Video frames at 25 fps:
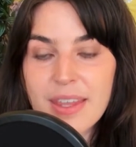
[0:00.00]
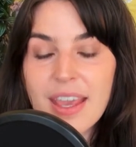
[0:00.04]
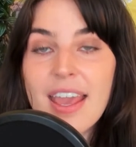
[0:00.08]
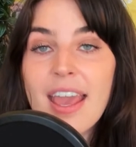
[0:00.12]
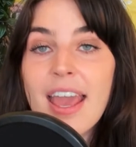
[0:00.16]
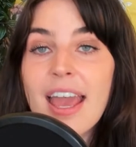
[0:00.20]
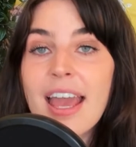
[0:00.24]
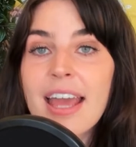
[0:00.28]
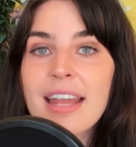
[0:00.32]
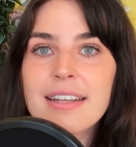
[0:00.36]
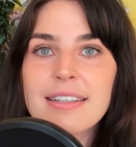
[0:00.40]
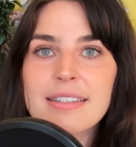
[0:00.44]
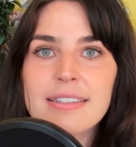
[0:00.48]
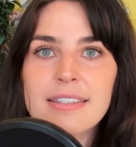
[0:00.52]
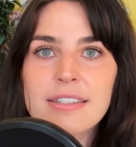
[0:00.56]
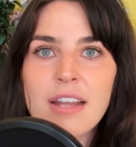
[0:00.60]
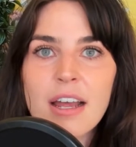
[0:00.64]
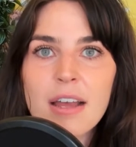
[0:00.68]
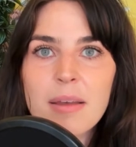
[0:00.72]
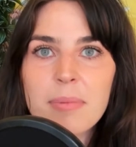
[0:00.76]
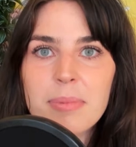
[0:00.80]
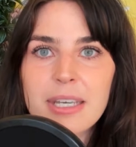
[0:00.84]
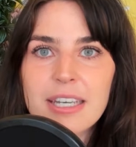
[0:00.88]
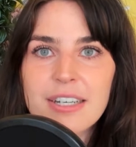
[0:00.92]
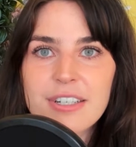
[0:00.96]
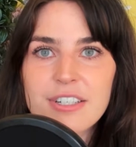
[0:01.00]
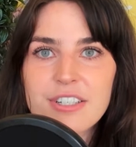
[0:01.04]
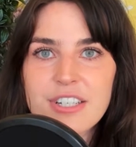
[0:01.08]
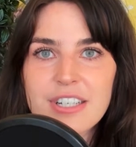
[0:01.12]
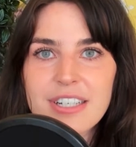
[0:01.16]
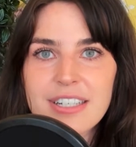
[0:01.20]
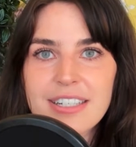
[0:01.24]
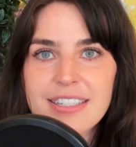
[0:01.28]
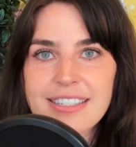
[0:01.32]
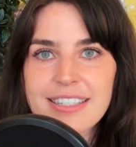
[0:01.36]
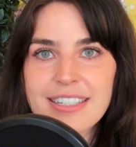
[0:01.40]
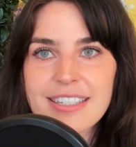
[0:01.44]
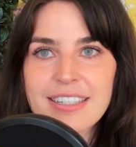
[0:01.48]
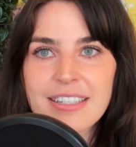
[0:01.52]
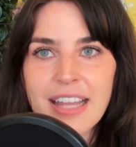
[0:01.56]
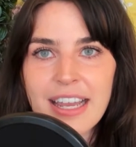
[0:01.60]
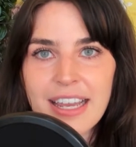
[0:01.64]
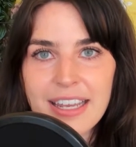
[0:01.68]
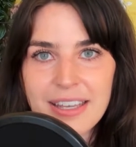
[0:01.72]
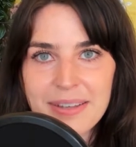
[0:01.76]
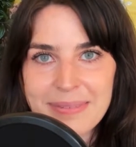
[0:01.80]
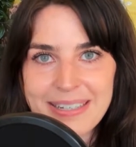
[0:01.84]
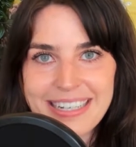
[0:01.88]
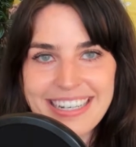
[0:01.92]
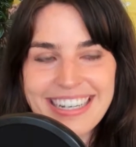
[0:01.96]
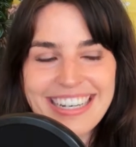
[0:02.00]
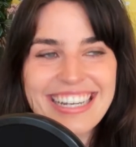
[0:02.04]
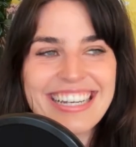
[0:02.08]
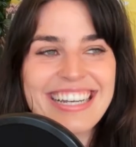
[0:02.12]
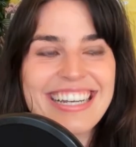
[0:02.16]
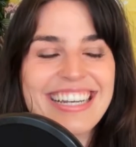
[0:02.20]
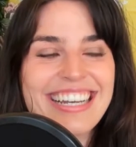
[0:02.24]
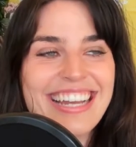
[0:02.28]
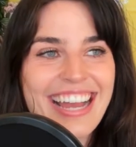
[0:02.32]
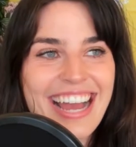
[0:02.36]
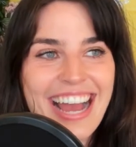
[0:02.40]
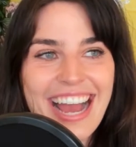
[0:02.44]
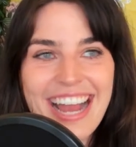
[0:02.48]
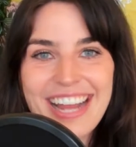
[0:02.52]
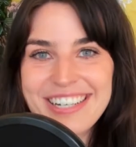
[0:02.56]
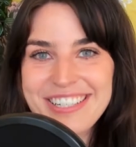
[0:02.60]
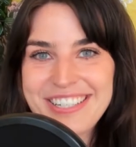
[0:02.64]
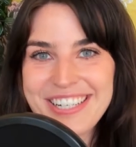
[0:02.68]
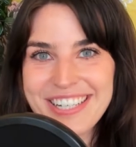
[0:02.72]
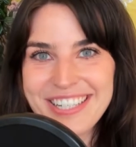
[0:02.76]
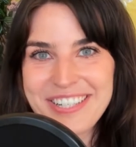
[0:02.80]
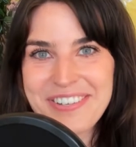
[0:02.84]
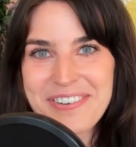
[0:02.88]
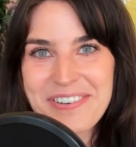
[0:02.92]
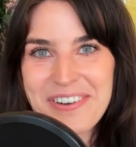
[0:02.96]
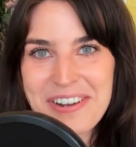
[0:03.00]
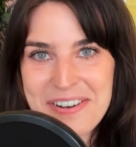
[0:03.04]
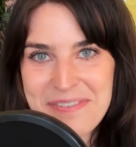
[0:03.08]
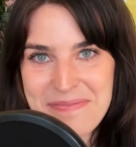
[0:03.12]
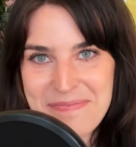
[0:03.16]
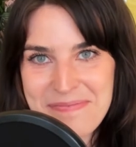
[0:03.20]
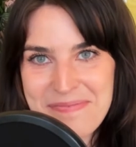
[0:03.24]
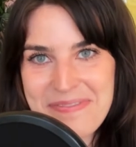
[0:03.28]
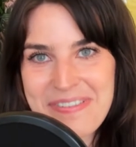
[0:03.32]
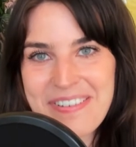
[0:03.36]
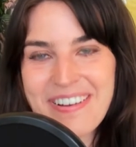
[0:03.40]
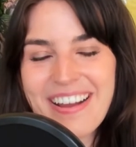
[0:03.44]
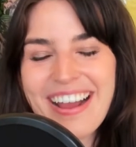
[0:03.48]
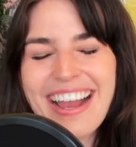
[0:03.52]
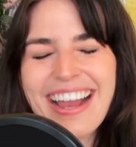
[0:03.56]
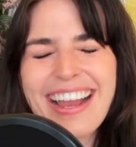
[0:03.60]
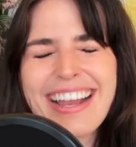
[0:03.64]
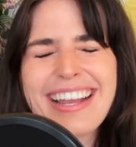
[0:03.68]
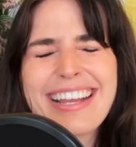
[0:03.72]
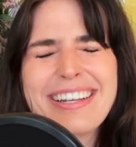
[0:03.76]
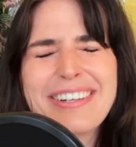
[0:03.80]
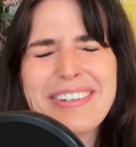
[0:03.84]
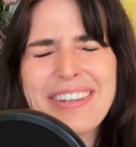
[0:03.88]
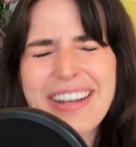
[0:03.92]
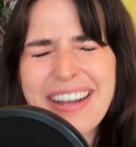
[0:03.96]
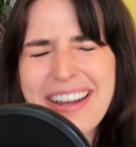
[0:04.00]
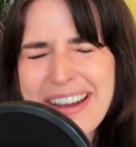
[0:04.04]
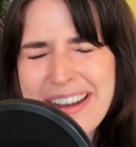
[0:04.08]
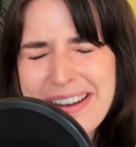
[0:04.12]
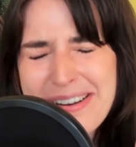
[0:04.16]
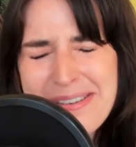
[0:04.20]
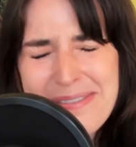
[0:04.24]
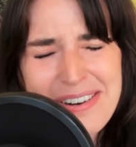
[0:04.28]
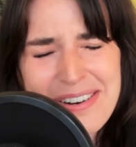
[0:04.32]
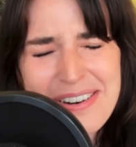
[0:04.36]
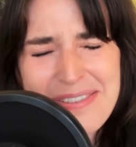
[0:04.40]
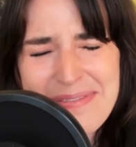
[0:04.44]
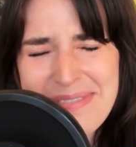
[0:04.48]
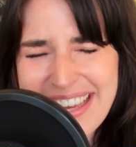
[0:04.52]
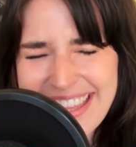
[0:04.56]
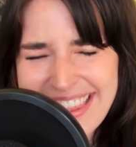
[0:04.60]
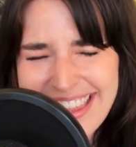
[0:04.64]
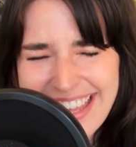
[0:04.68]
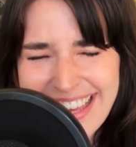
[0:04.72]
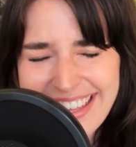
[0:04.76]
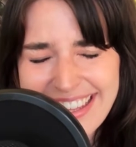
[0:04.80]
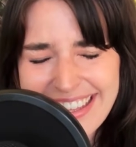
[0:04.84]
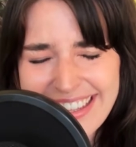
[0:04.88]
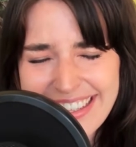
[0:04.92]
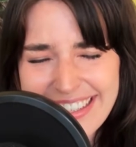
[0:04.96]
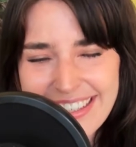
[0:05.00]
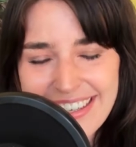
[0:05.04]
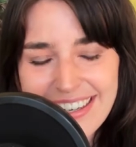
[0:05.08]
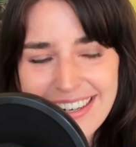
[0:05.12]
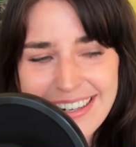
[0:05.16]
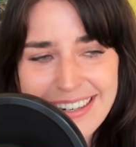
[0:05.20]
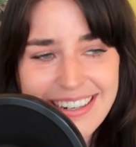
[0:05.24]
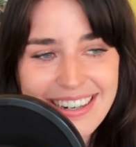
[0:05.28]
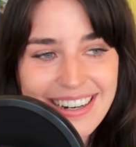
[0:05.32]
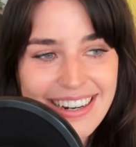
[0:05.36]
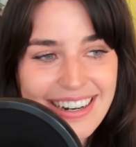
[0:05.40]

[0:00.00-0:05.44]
And it's not because she doesn't like me. I want to make that clear.